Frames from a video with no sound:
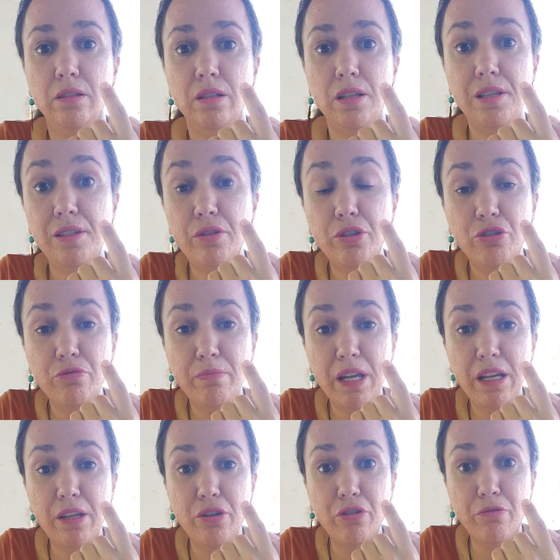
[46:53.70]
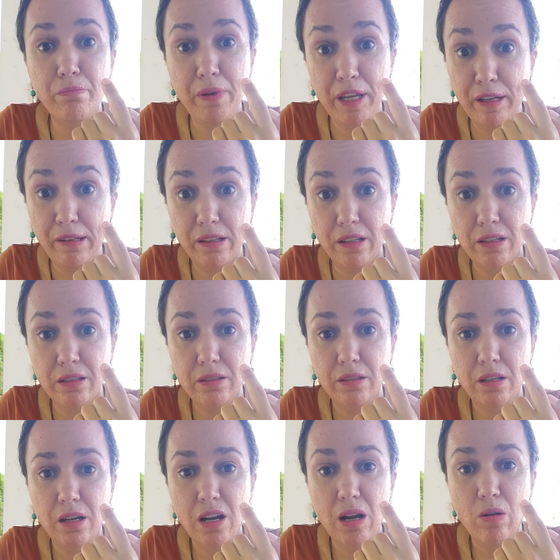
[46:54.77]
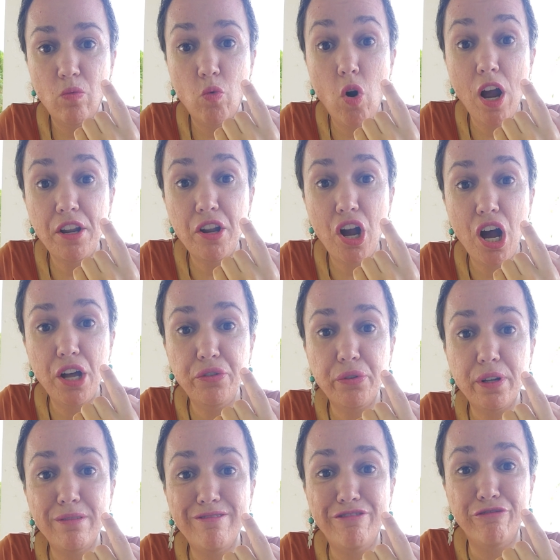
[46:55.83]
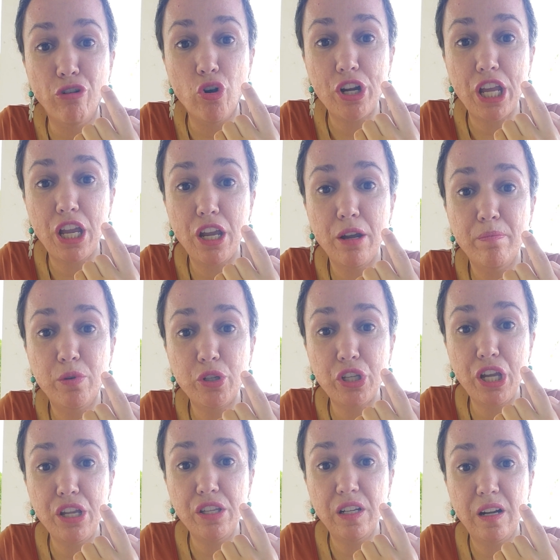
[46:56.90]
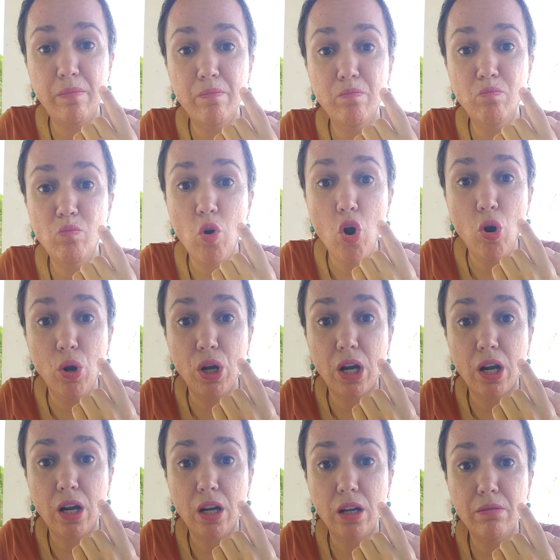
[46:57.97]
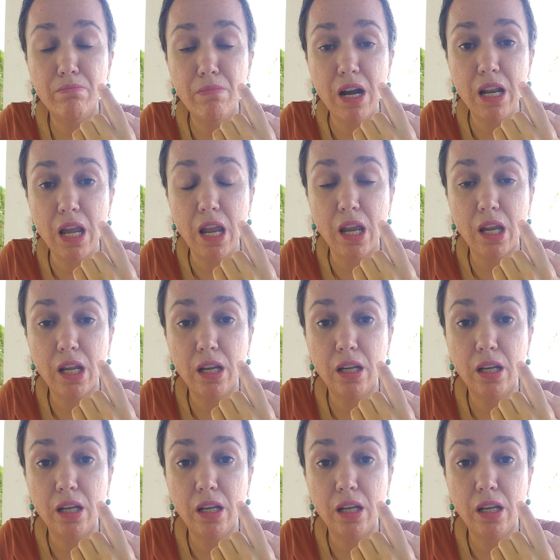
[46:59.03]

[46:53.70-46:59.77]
It's going to make your milk 140% more money.